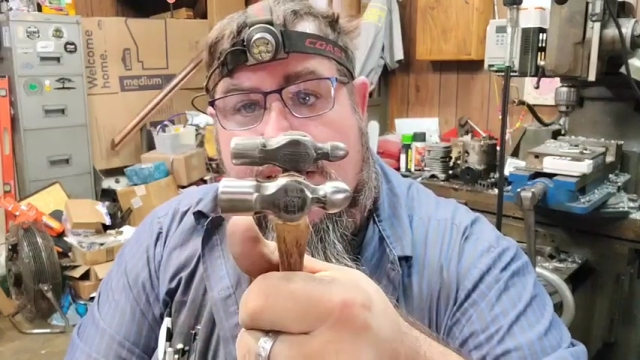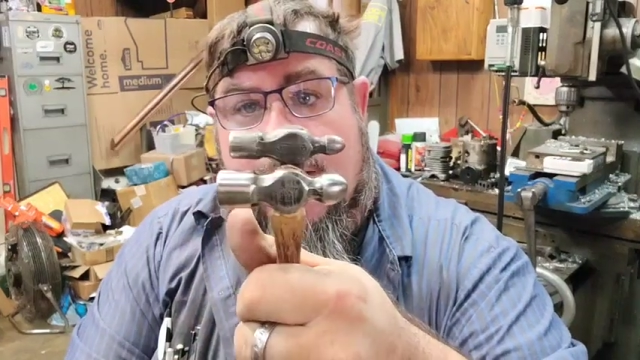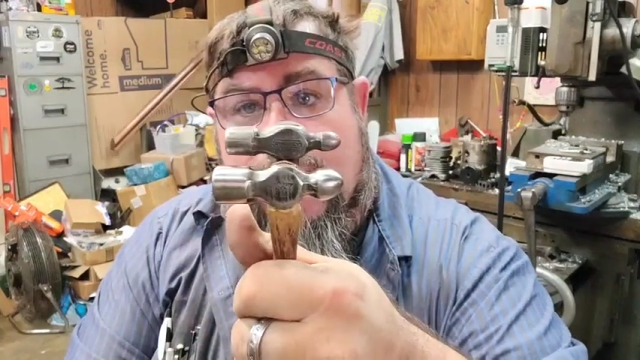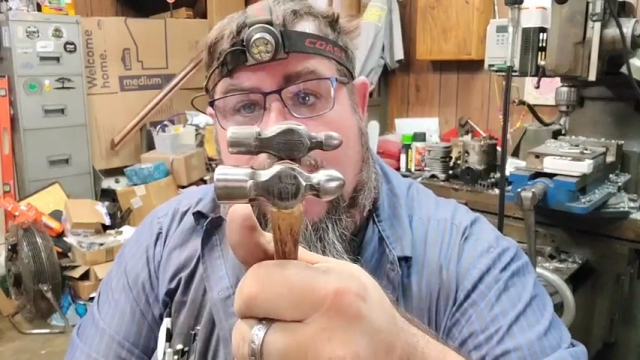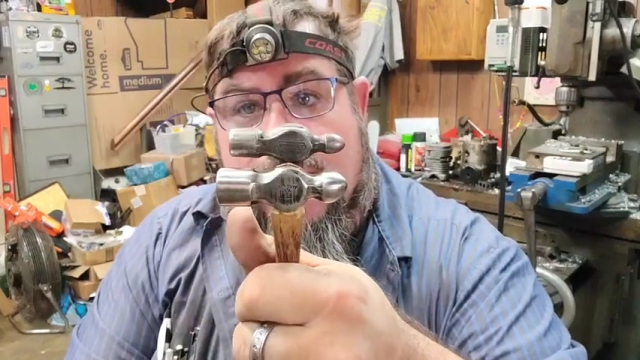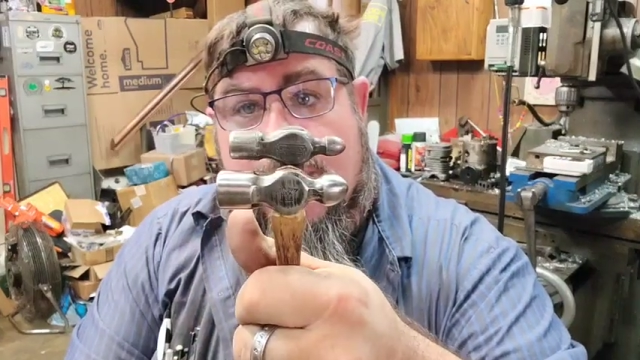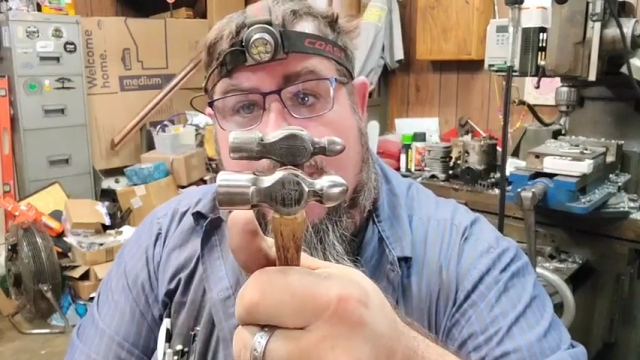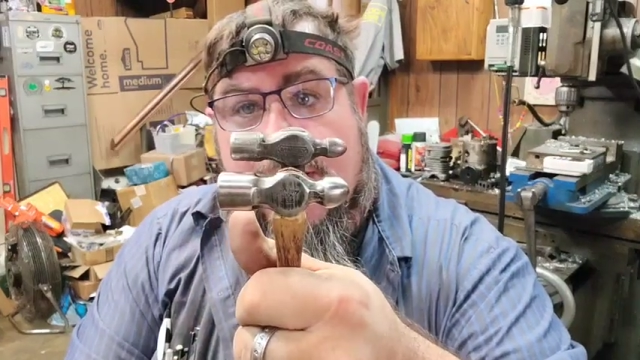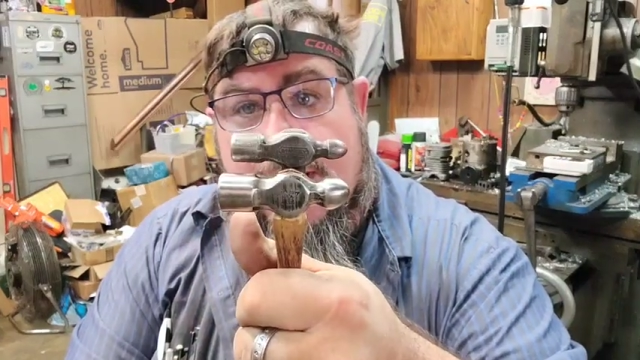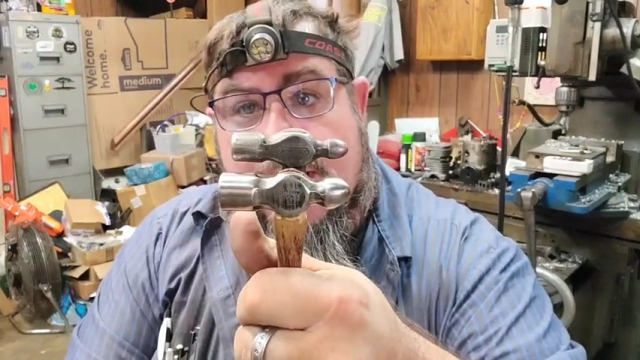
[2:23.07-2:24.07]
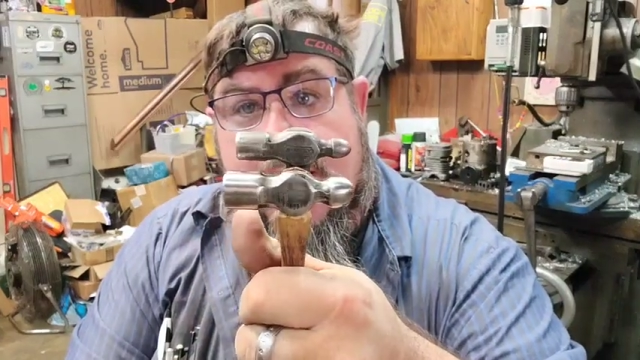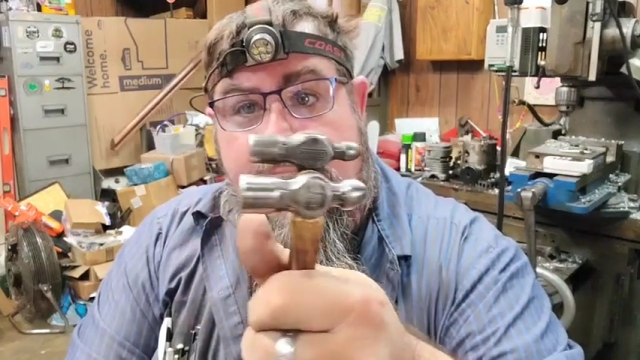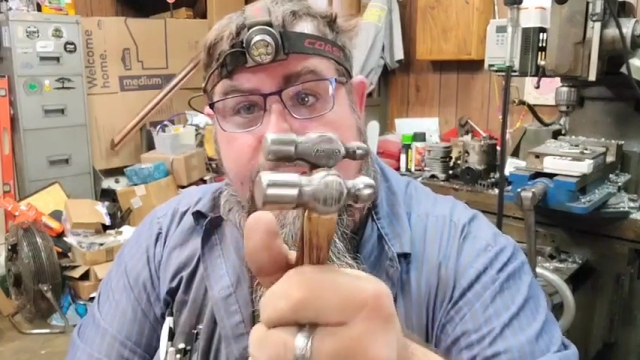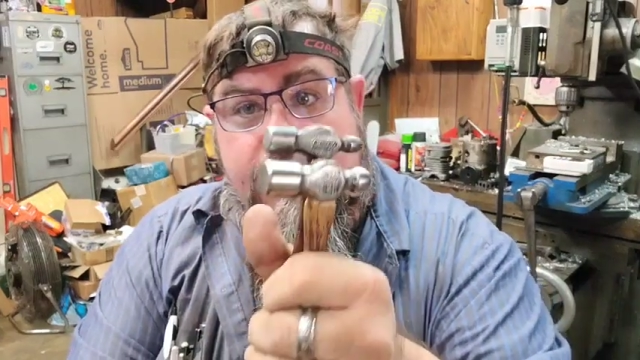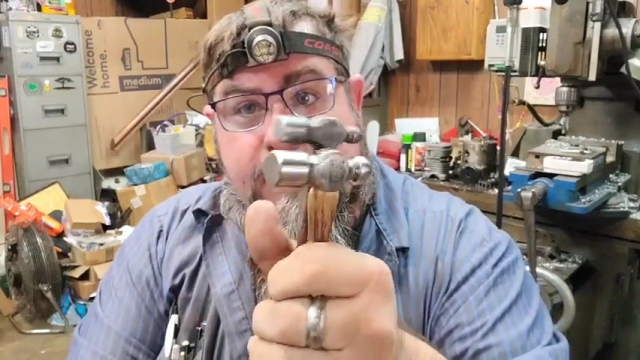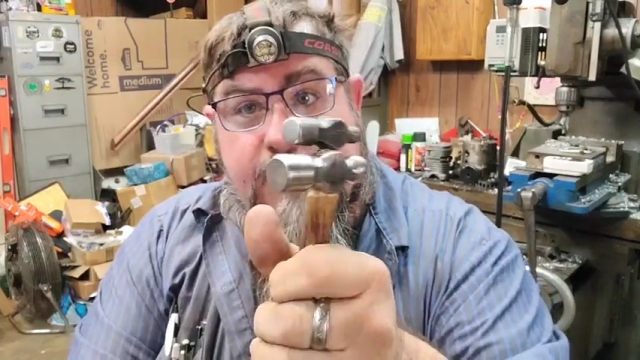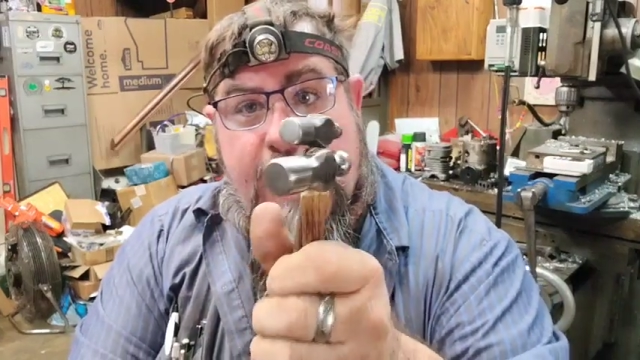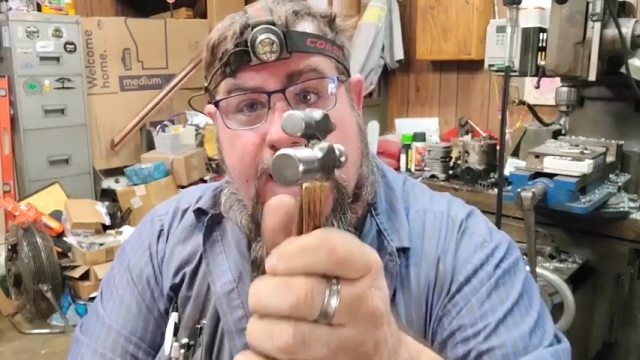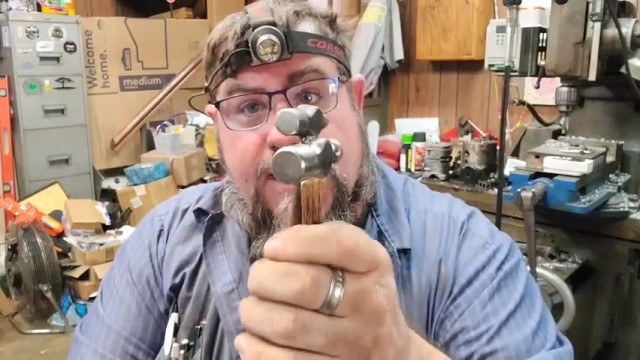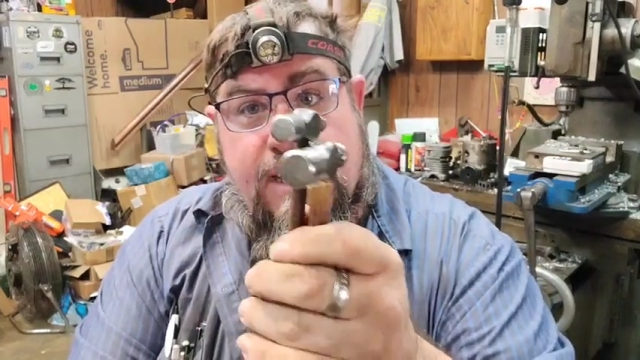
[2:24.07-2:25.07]
to give you a good indication of the
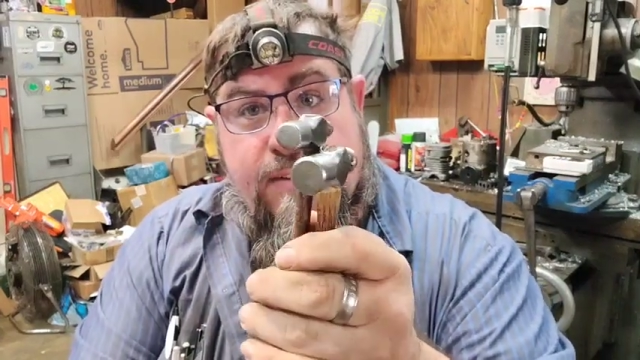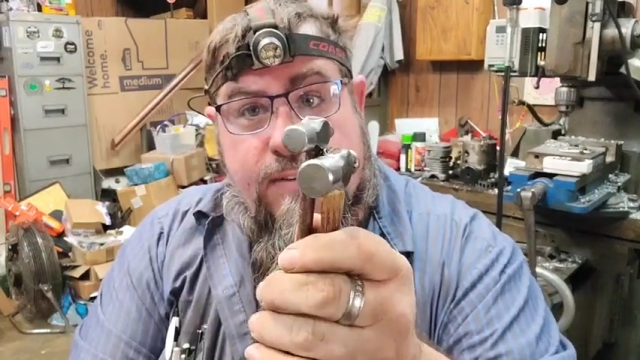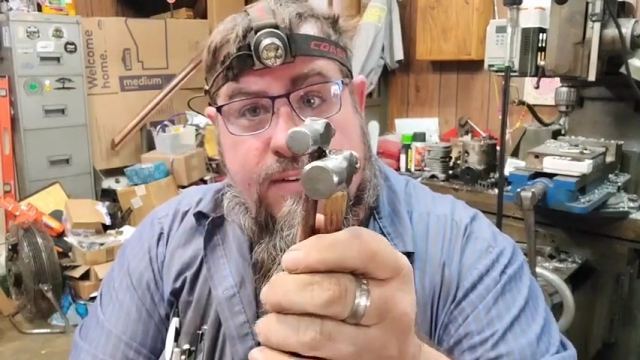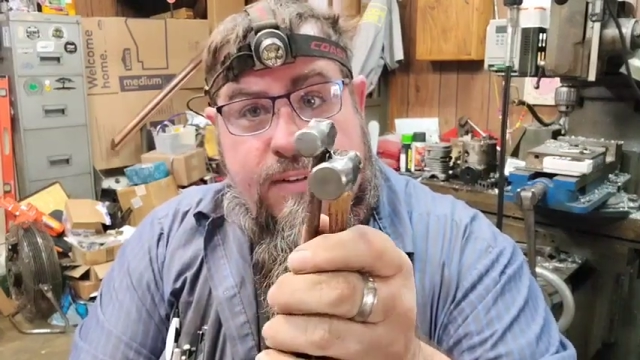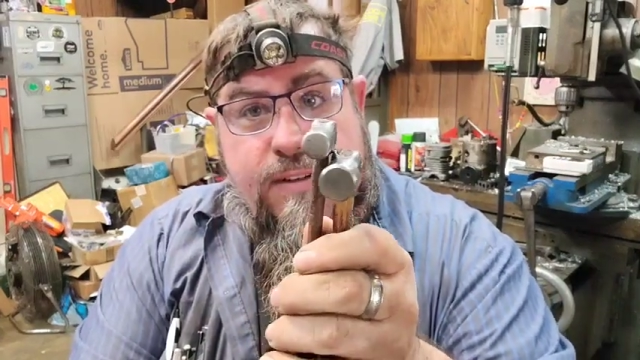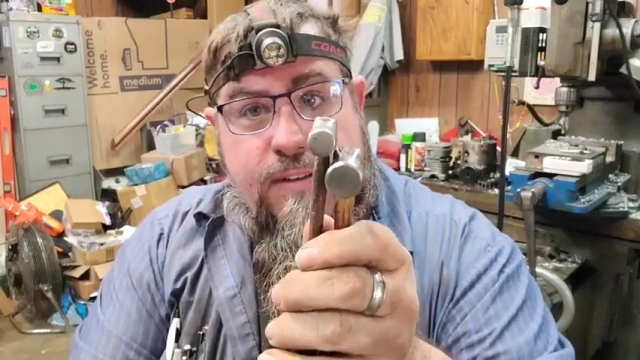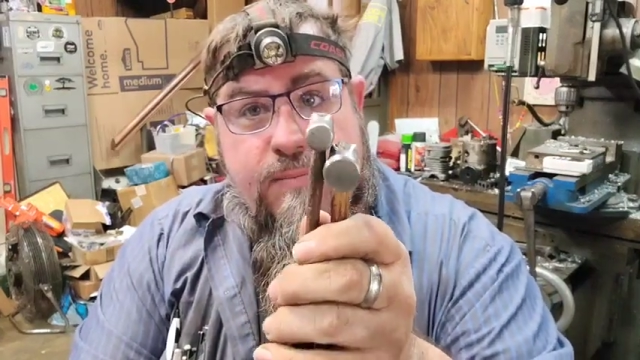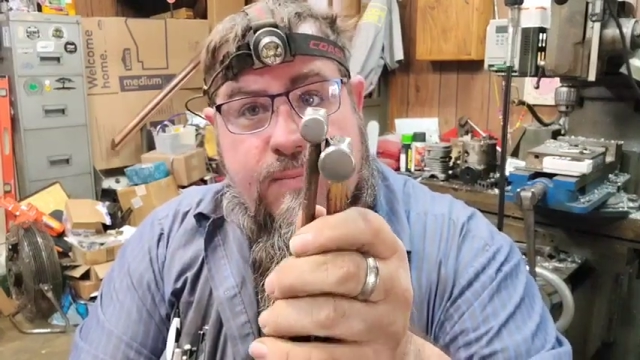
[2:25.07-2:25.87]
size difference.